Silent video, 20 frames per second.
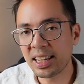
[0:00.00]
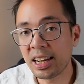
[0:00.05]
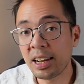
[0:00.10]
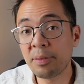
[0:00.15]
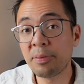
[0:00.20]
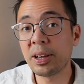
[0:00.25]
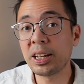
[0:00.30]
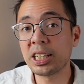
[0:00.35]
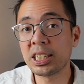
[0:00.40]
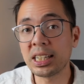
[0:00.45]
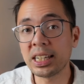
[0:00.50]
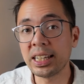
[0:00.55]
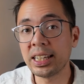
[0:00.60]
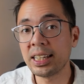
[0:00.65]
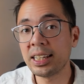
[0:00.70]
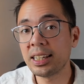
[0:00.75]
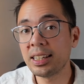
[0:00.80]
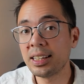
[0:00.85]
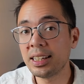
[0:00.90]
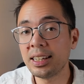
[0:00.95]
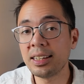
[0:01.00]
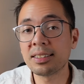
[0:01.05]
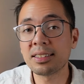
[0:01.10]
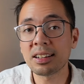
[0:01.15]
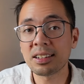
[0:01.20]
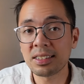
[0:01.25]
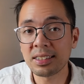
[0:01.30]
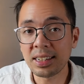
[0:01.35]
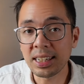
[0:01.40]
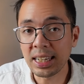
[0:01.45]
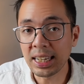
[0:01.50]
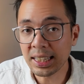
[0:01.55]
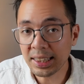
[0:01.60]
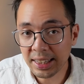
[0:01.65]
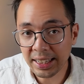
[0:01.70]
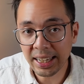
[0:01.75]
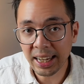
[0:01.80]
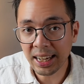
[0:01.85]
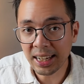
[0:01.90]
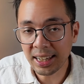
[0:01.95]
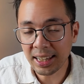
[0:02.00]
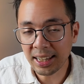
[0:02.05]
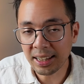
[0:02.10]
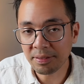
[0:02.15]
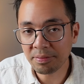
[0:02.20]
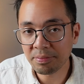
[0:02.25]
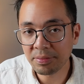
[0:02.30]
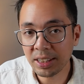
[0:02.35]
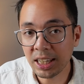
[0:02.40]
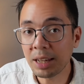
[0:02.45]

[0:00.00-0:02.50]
and eventually he started to eat the candy,